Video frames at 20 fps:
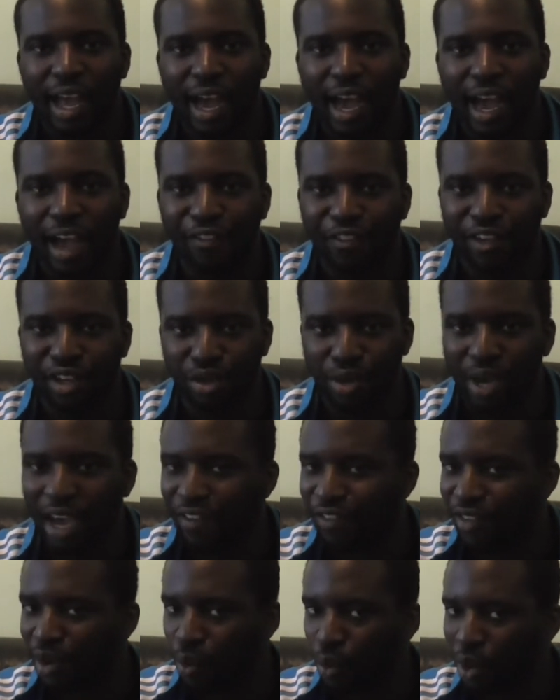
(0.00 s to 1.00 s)
Either you
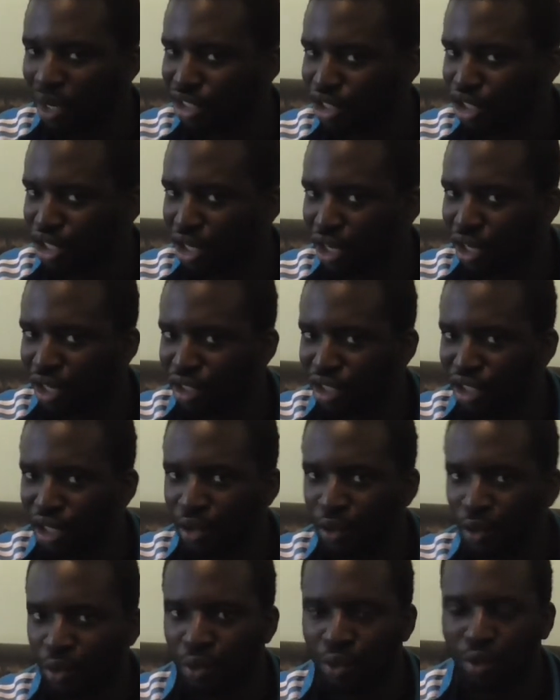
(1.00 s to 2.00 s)
have a watch on
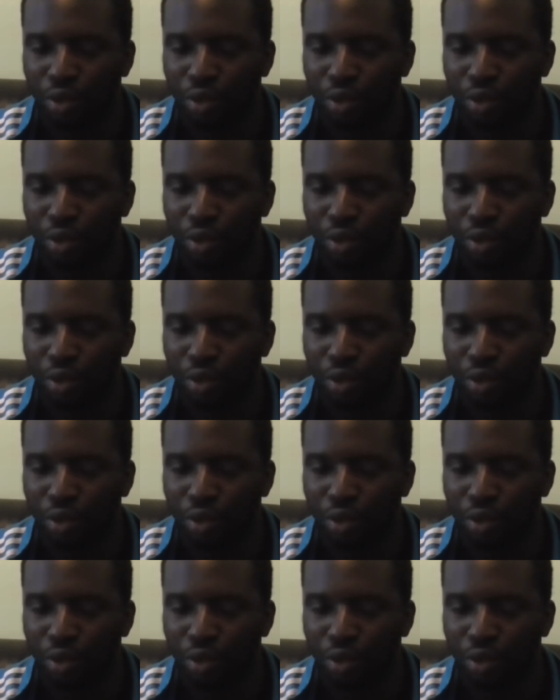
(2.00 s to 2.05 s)
you